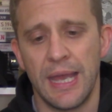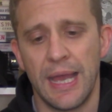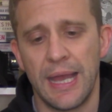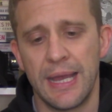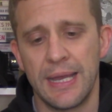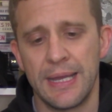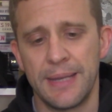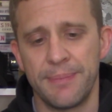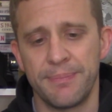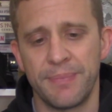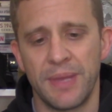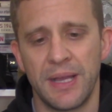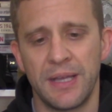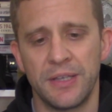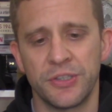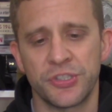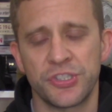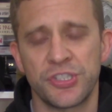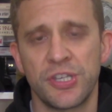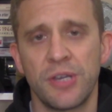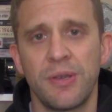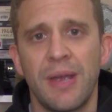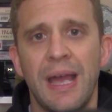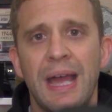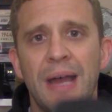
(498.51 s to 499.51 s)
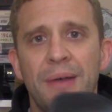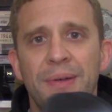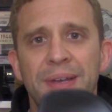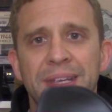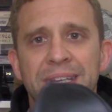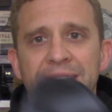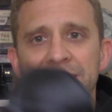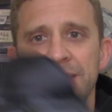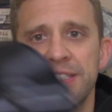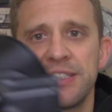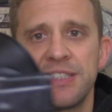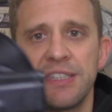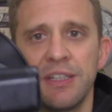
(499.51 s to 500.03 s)
I'll show how I
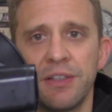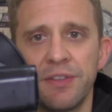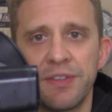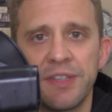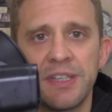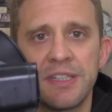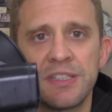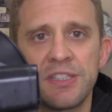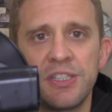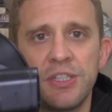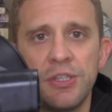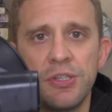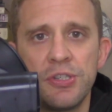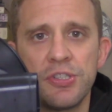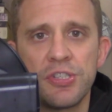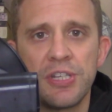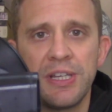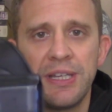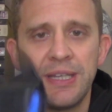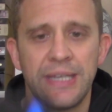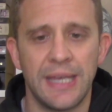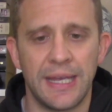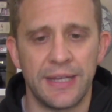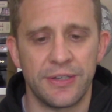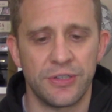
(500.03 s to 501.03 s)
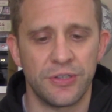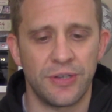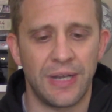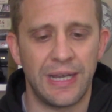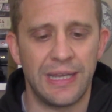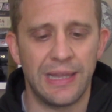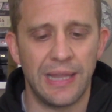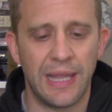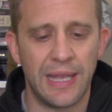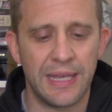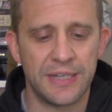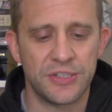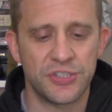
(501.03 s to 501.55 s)
conceal this, usually under a
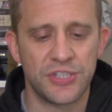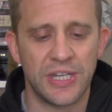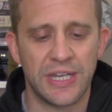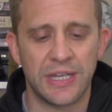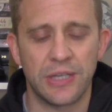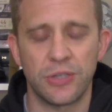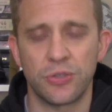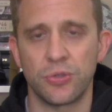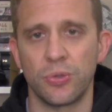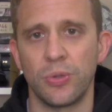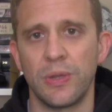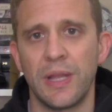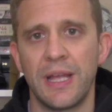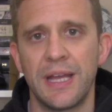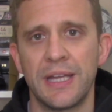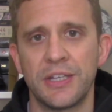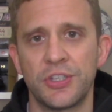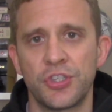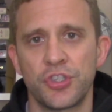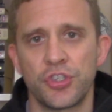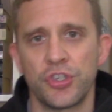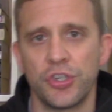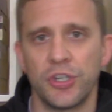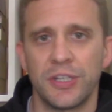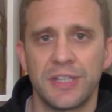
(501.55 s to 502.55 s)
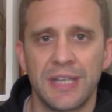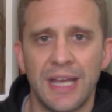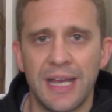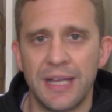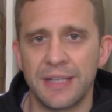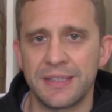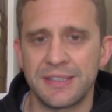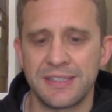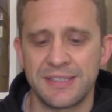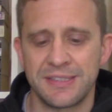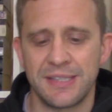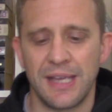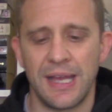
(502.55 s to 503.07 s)
light jacket or light shirt
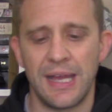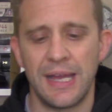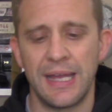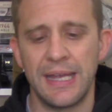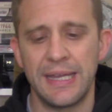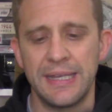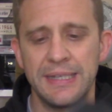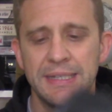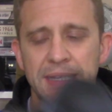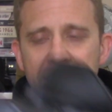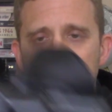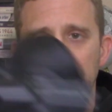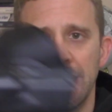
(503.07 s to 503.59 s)
outside.